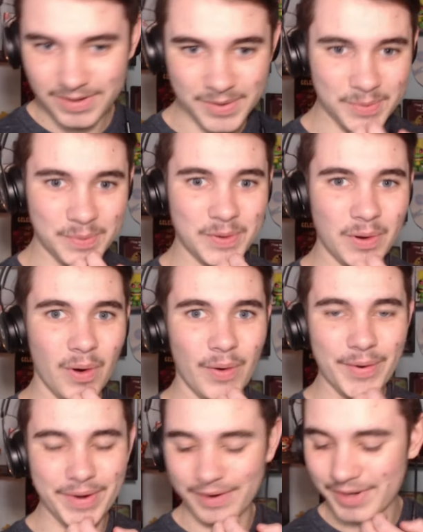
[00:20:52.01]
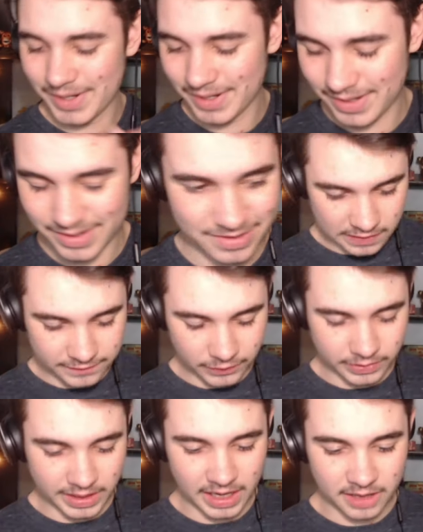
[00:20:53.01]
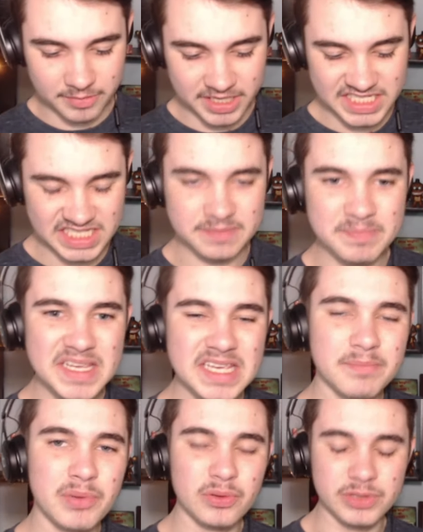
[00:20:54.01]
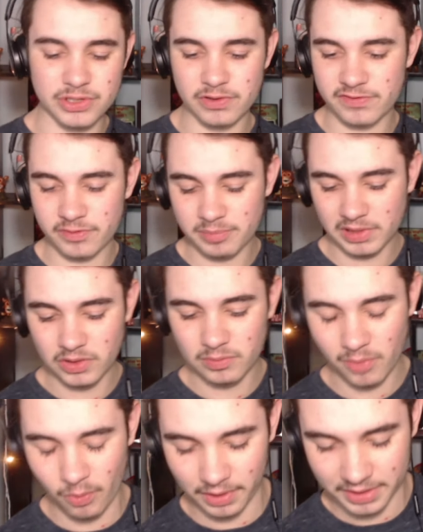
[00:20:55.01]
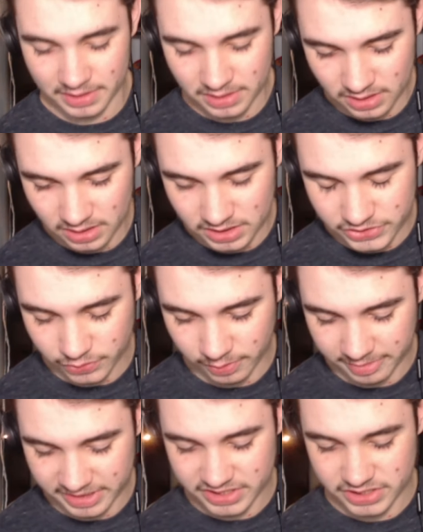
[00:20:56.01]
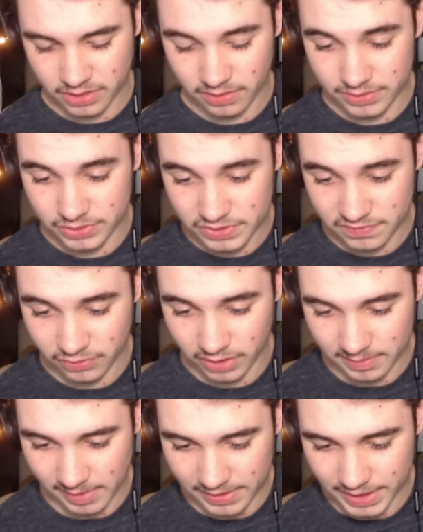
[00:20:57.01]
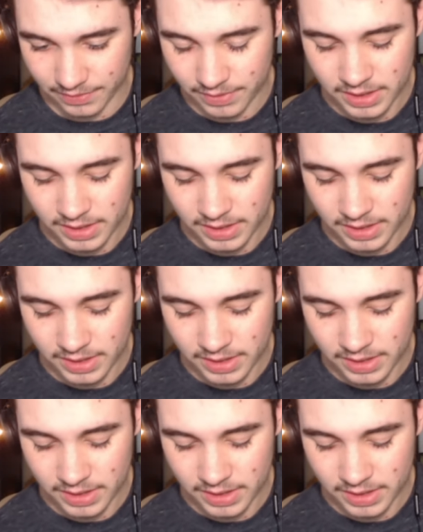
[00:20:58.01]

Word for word: Oh god. If only I had my speed booster for Balloon Boy. This would have been so useful right about now.